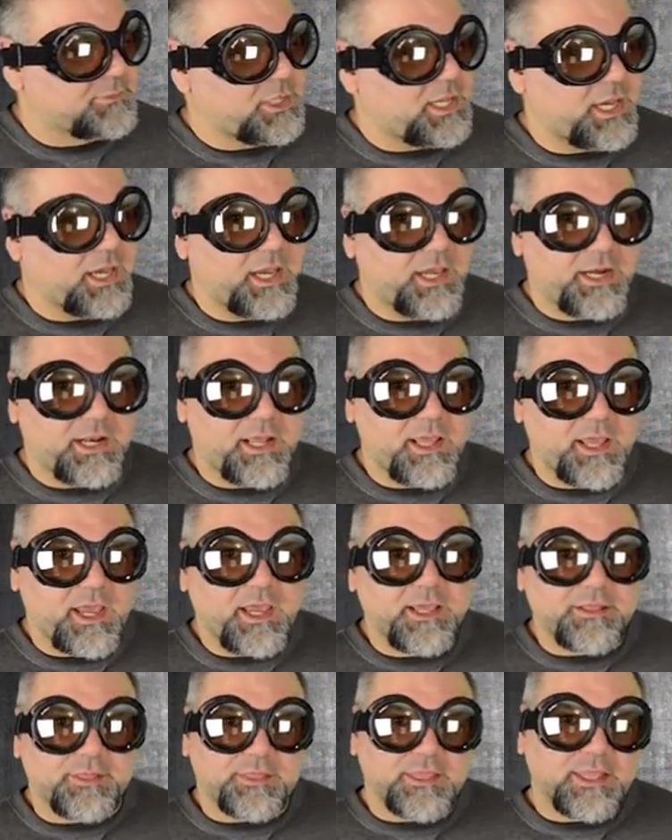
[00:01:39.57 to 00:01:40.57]
Yeah, and
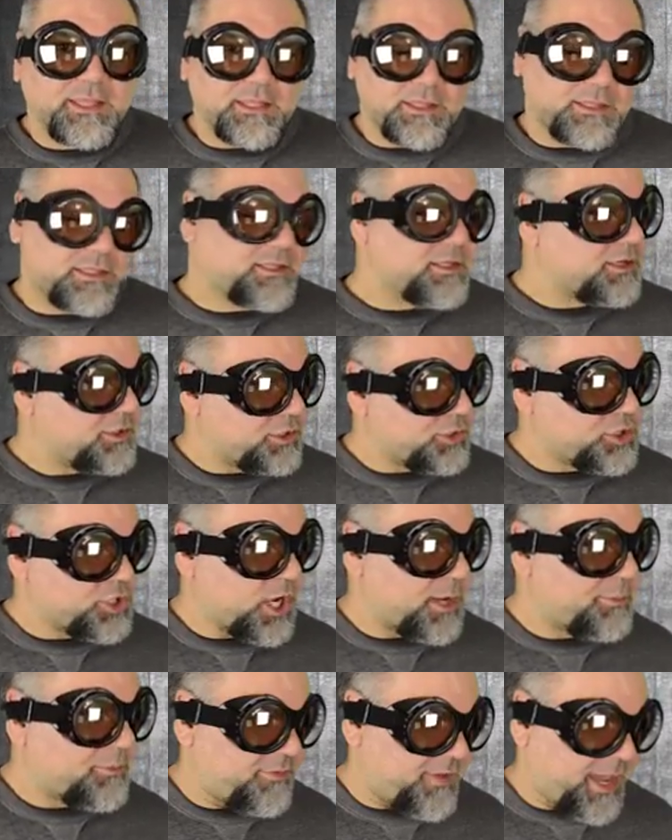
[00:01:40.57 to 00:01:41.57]
I think that they did a good
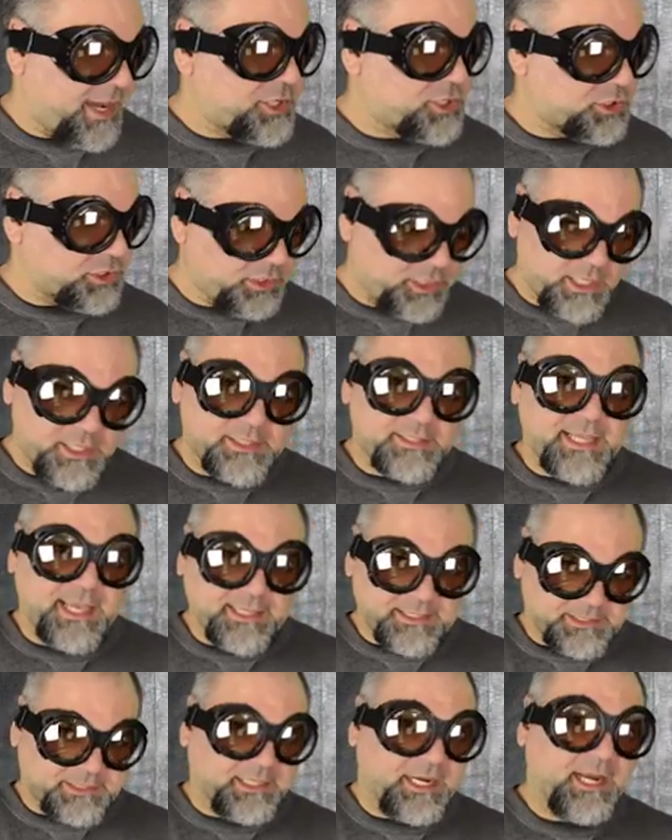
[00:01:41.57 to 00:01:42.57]
job of actually
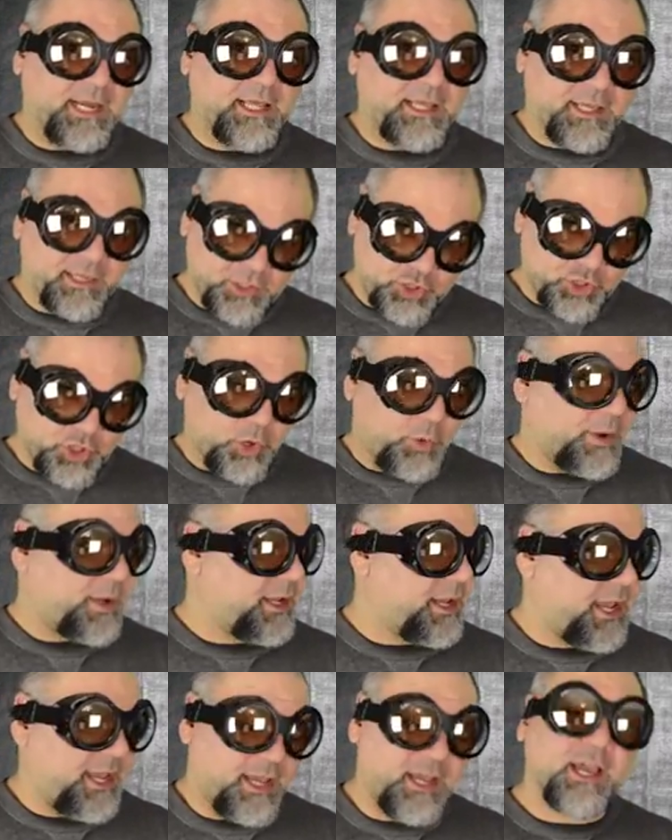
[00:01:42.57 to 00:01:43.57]
designating and
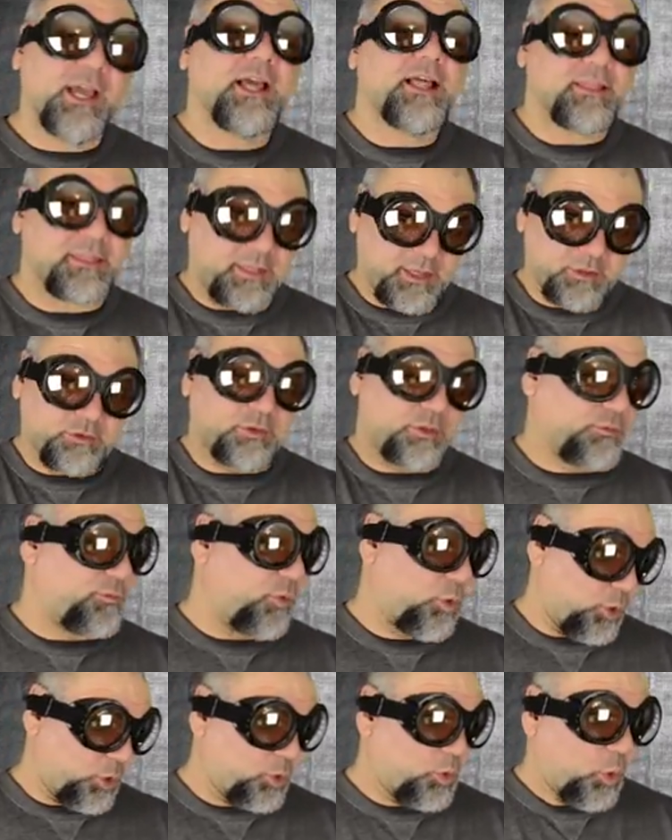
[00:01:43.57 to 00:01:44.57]
showing, hey, these are the
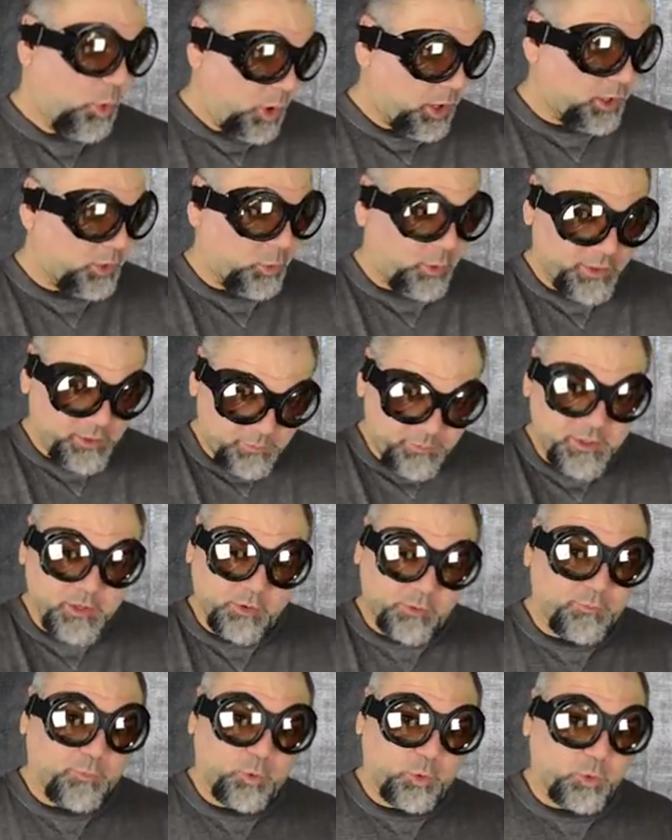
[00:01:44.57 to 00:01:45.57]
four who are going to be
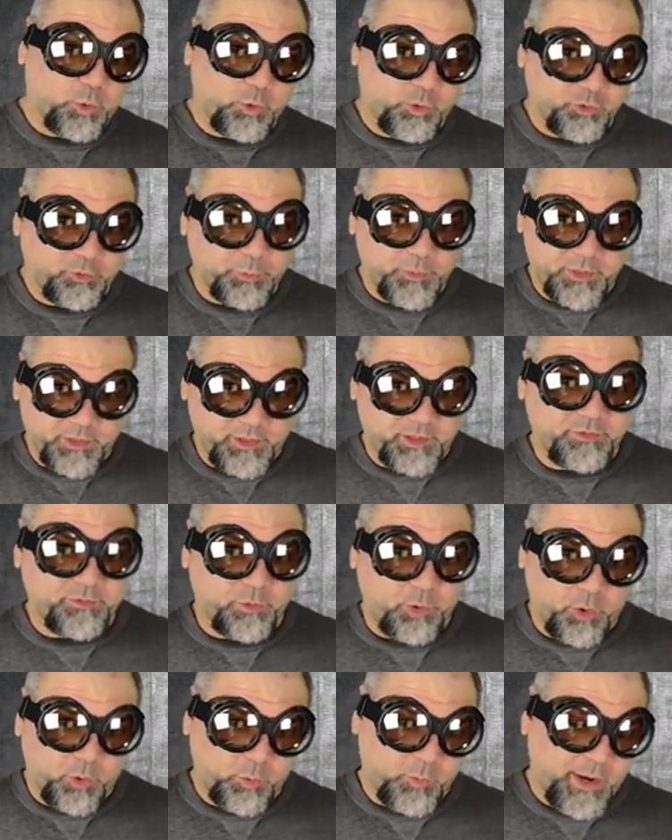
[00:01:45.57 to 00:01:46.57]
your four horsemen
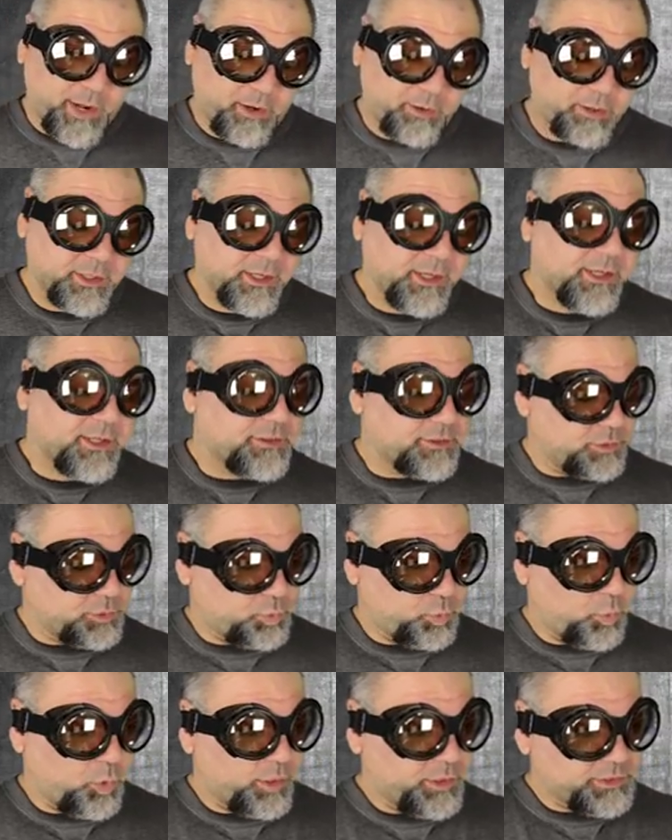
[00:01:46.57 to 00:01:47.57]
this go around.
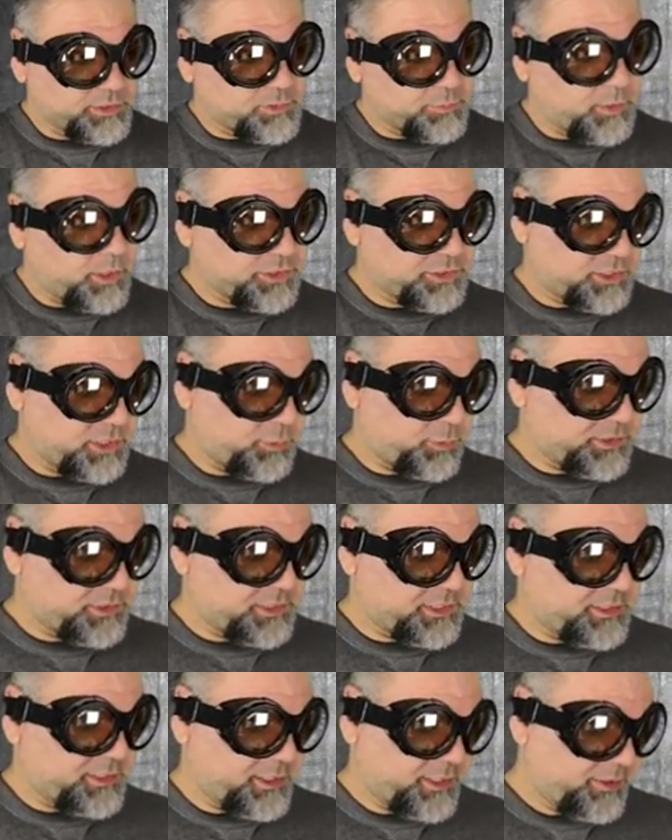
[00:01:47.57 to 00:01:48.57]
There's one small
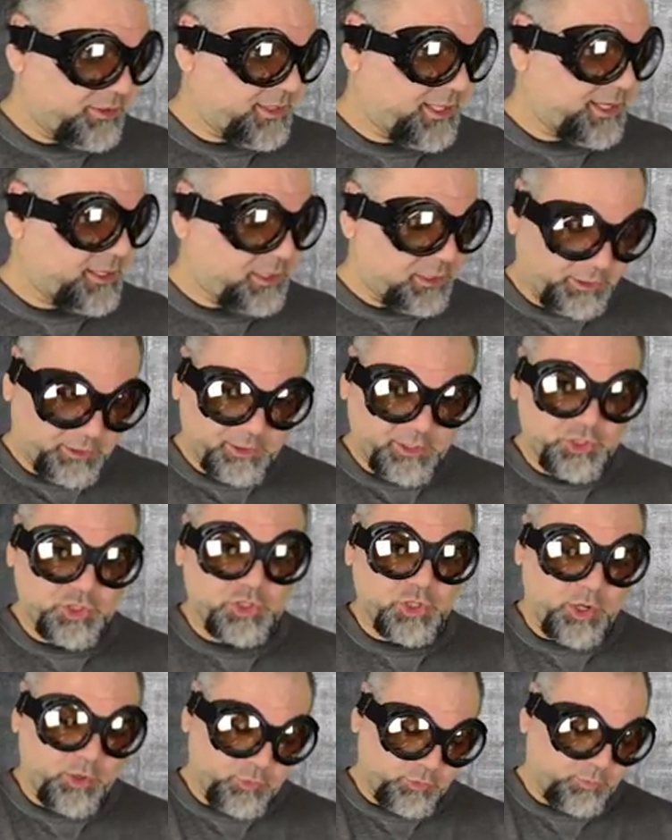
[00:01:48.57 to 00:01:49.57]
sequence in there that clearly
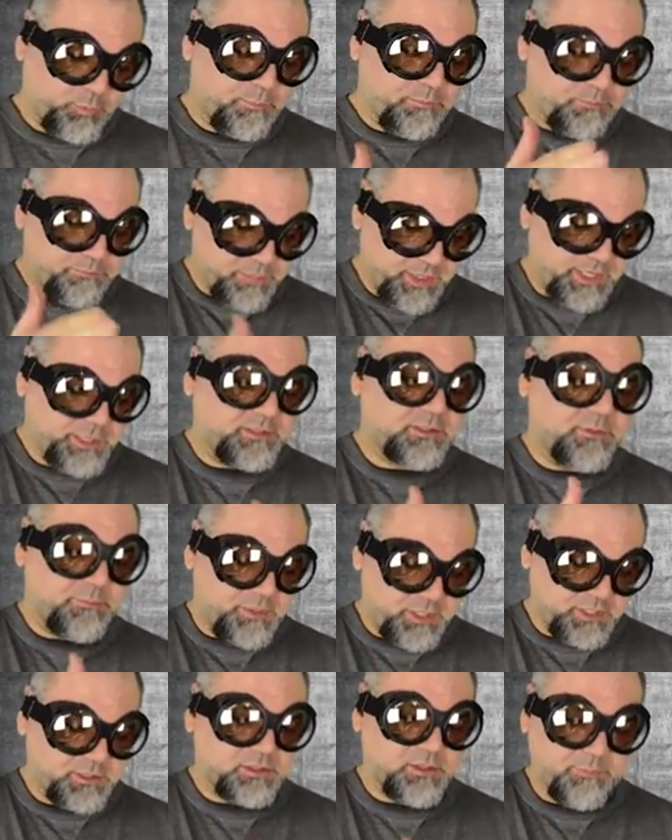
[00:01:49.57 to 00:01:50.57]
shows beat to
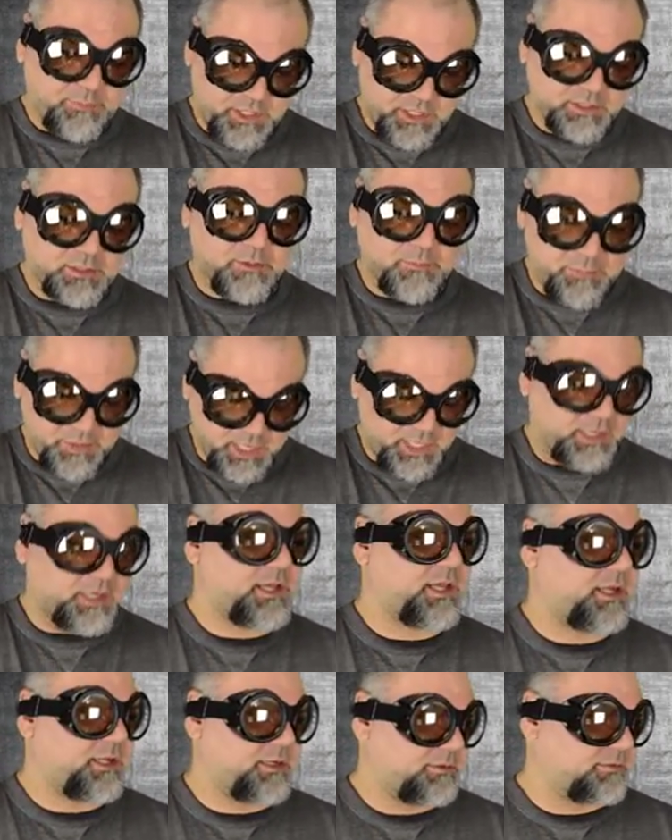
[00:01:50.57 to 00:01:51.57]
beat to beat to beat,
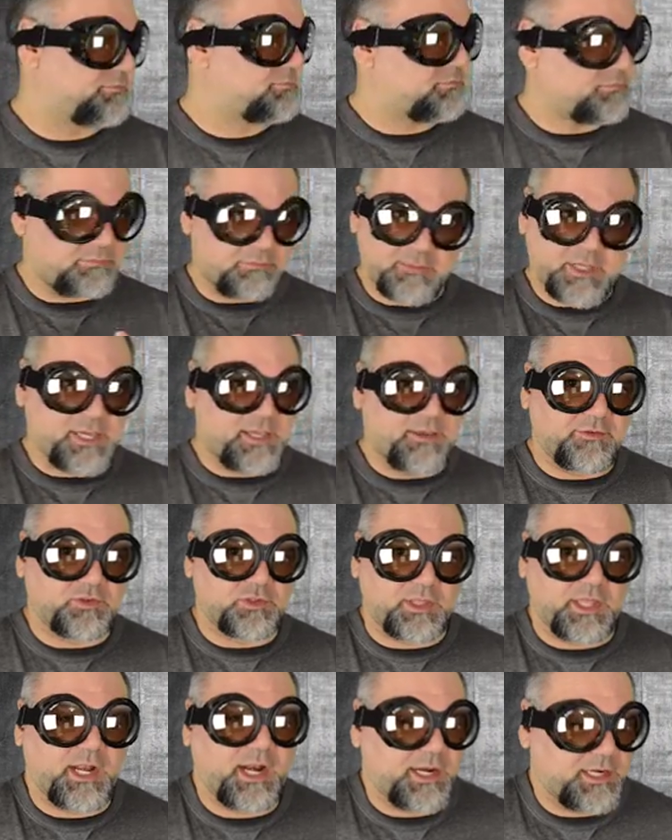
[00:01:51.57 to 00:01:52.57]
and that
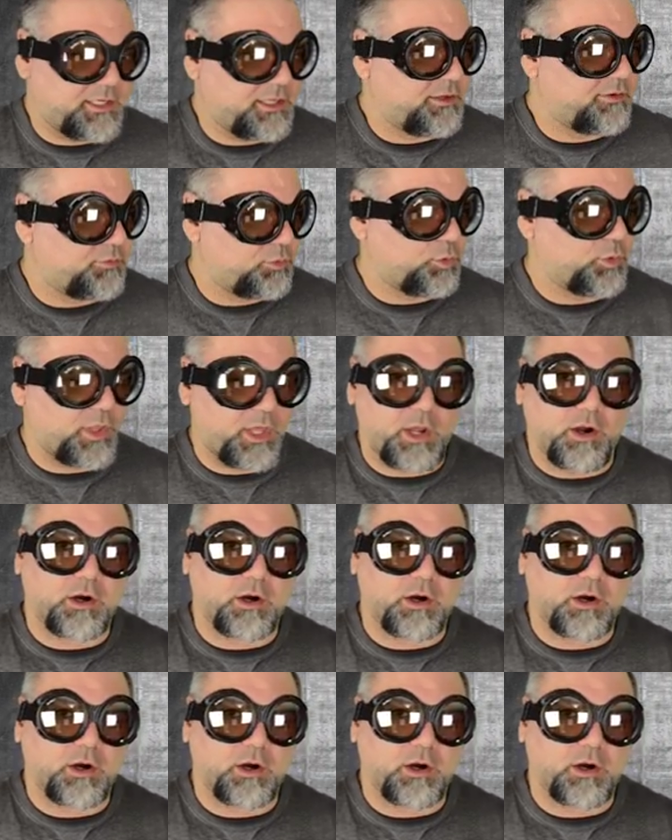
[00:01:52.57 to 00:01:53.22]
gives you that idea of who they